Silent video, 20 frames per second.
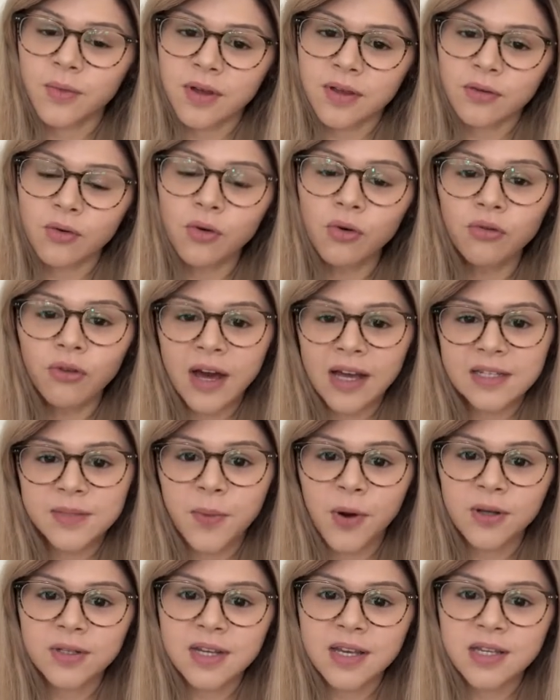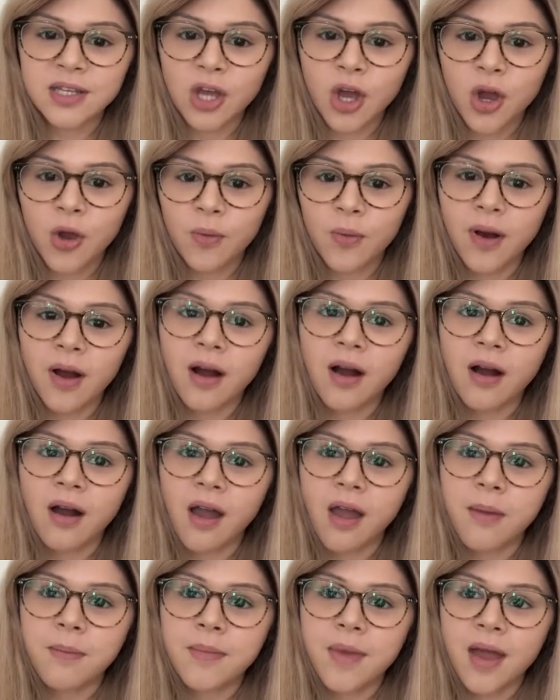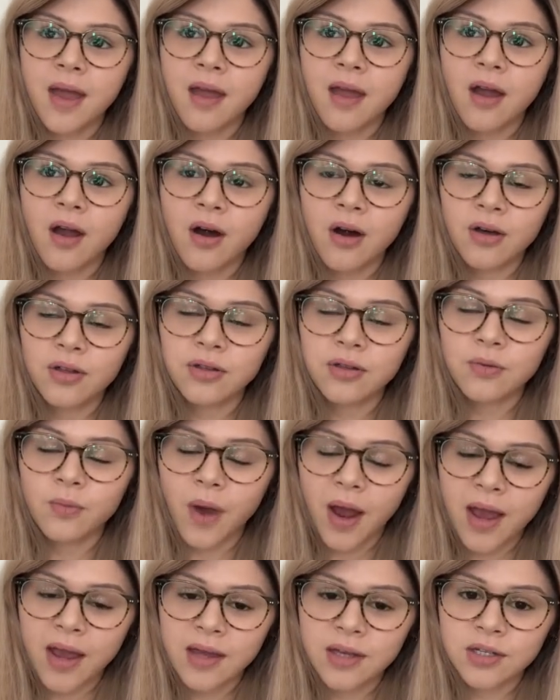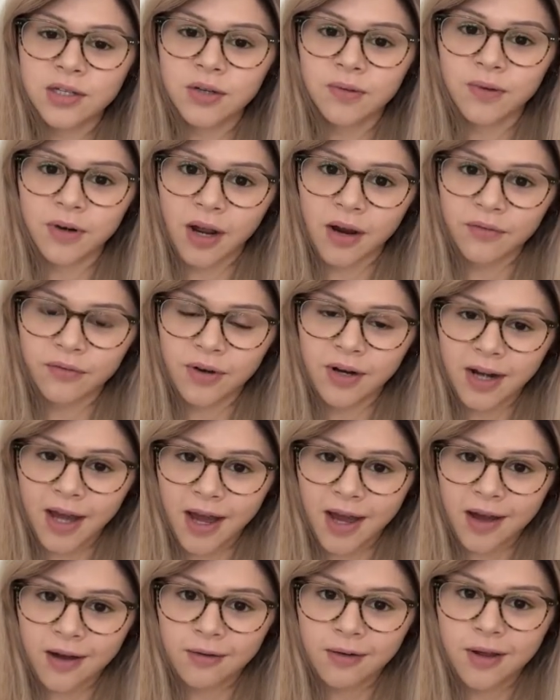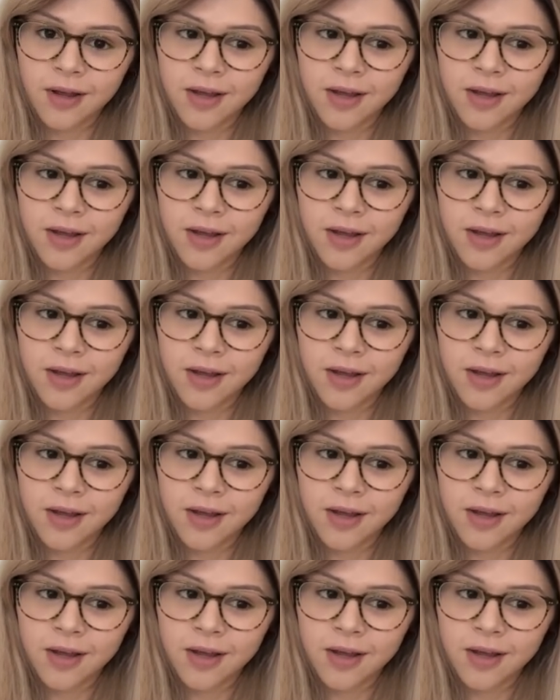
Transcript: oral antibiotics, so I'm on the way to recovery now,